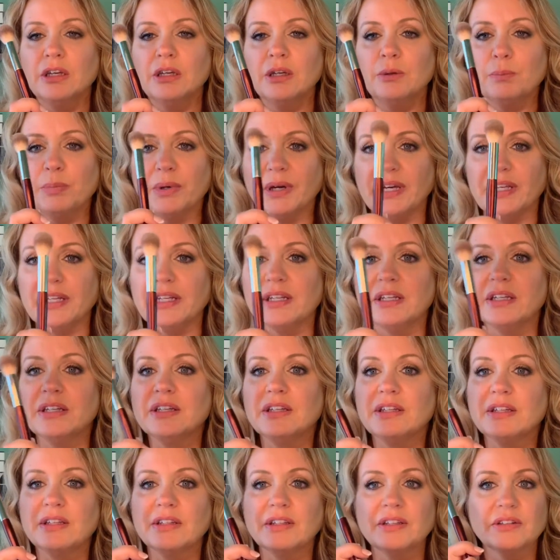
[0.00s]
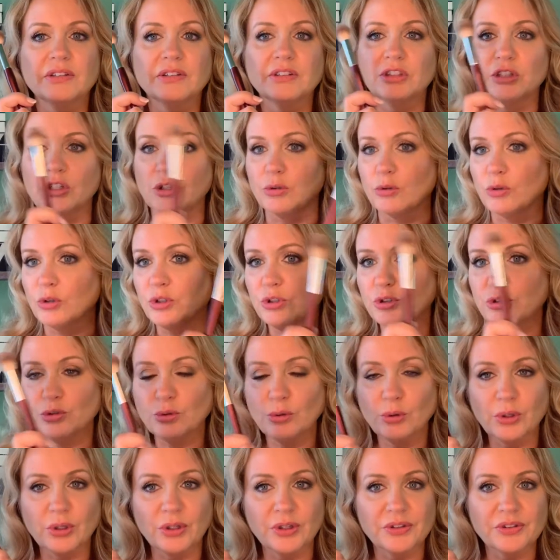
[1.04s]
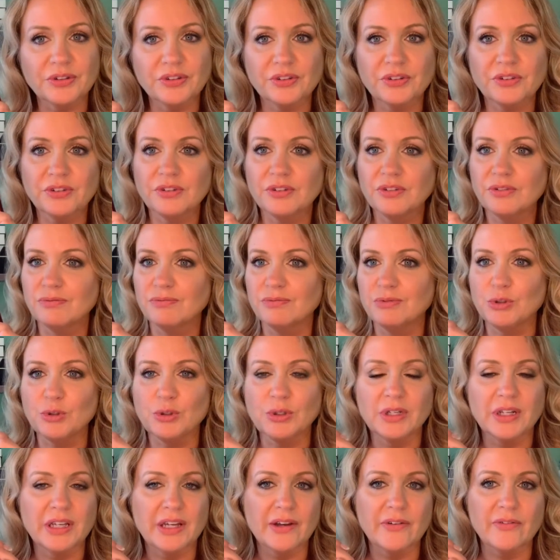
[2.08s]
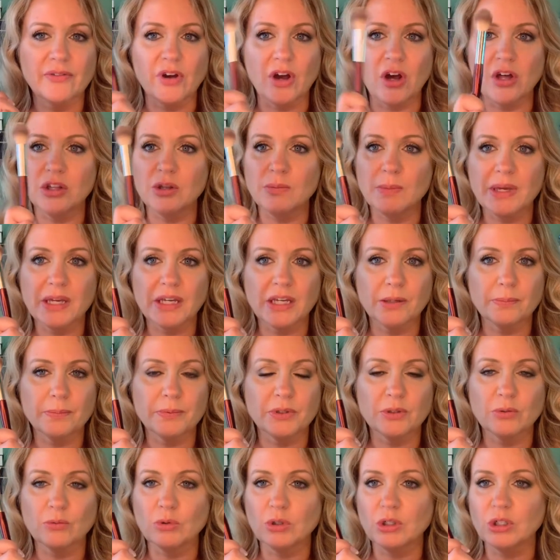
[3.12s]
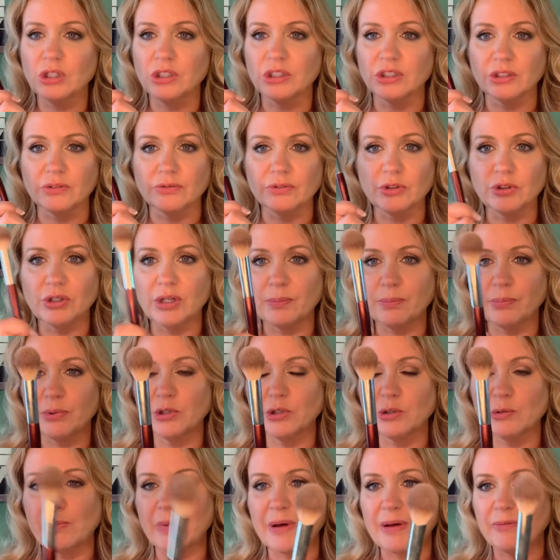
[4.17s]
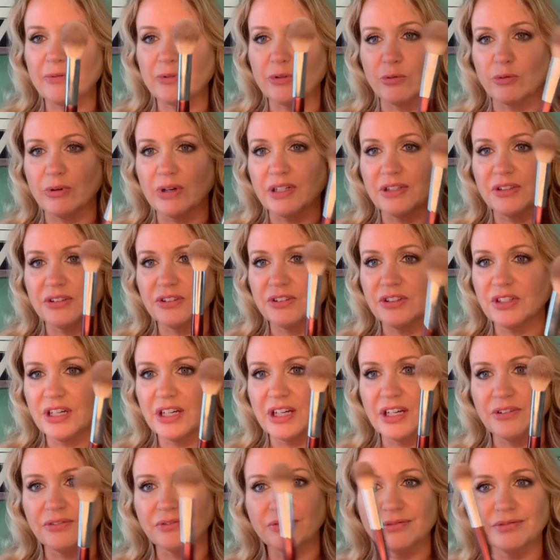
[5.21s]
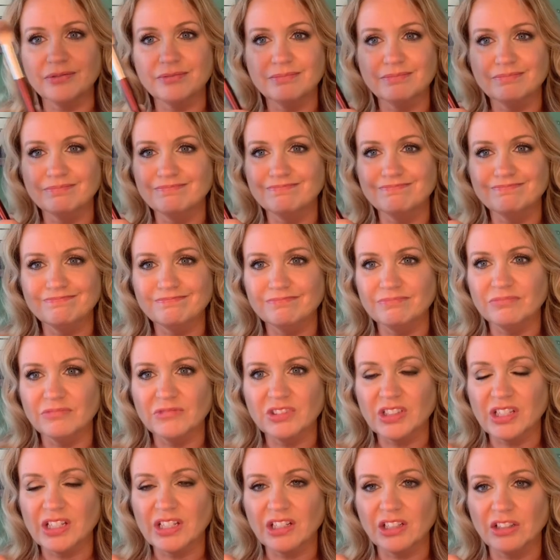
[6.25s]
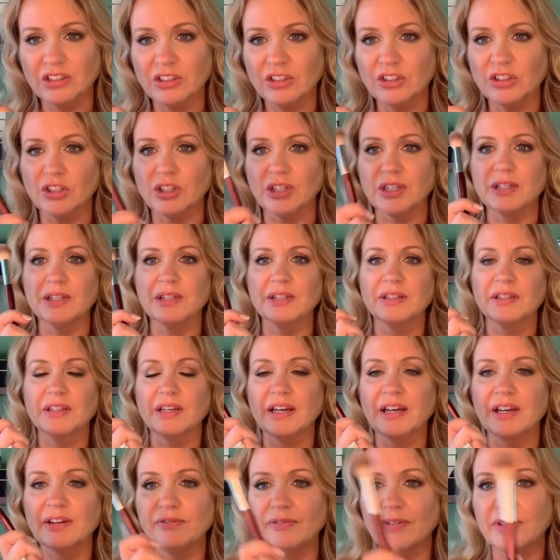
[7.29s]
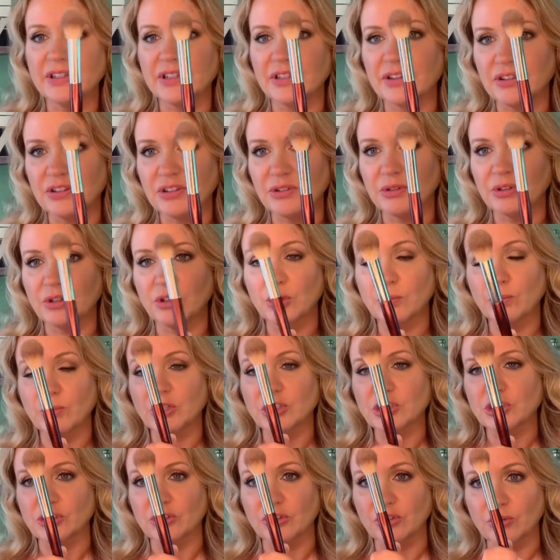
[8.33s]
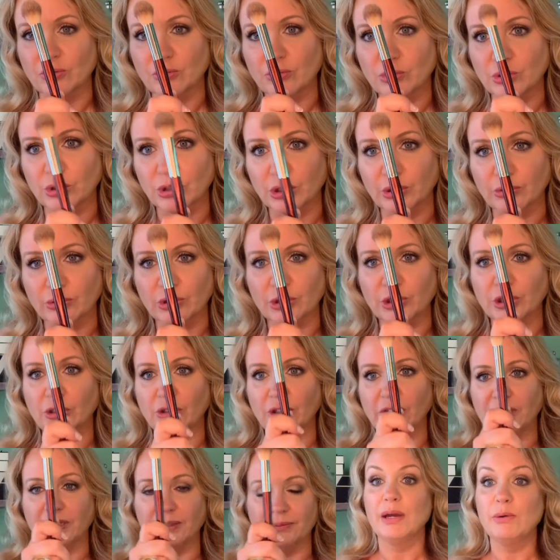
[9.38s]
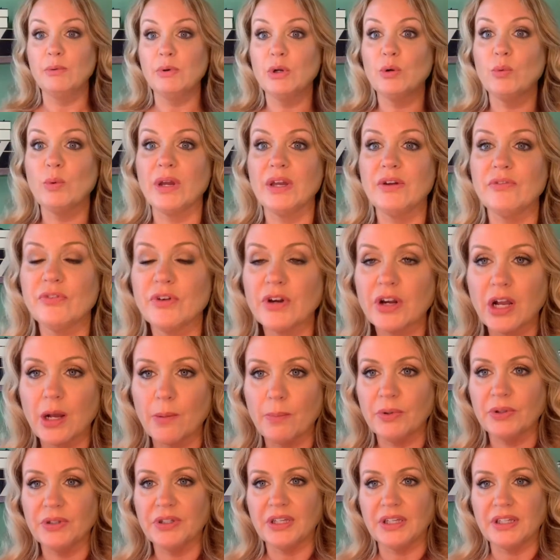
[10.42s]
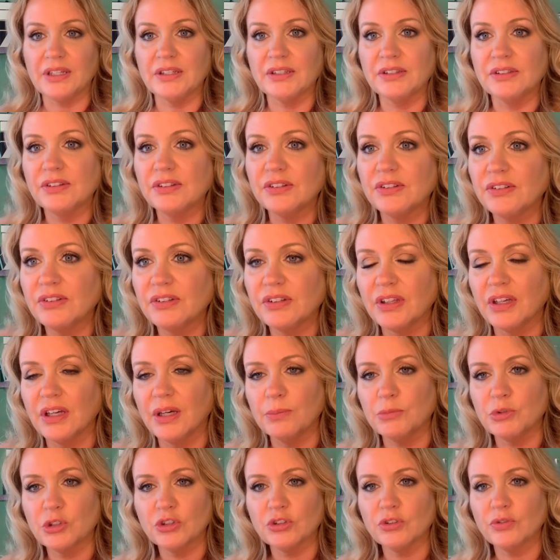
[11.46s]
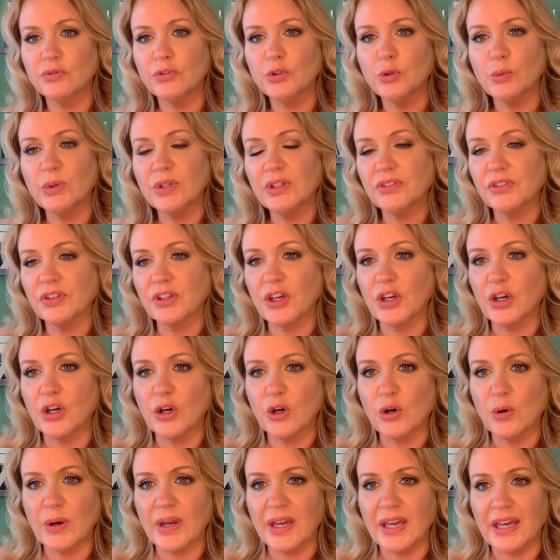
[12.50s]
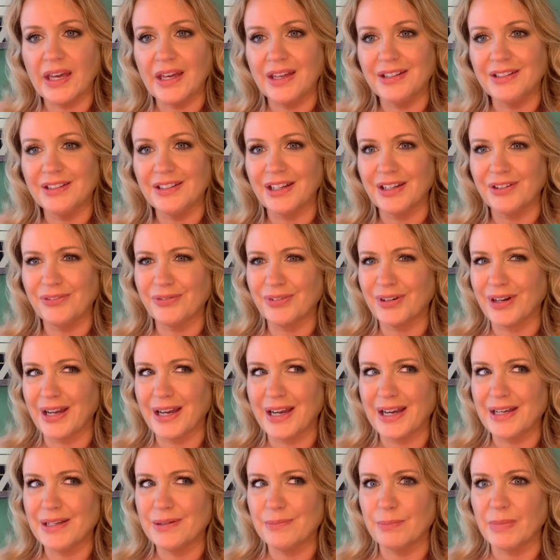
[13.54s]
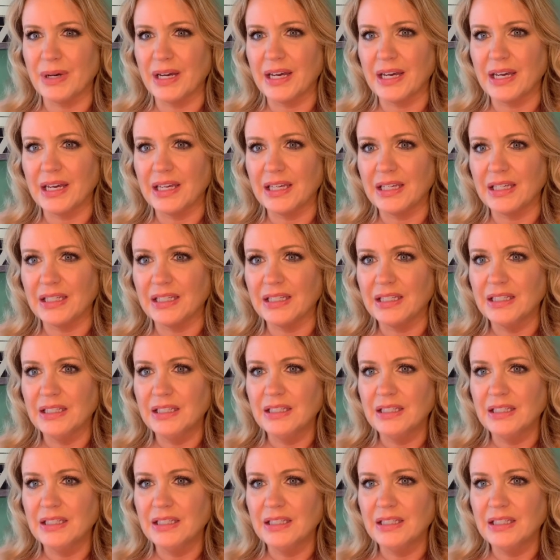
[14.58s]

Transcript: But, you know, good tools. You can have all the makeup in the world, and if you're not putting them on with the right stuff, it's not gonna look good. I find that her brushes are really great. I went away for a couple days just a few weeks ago, and I forgot my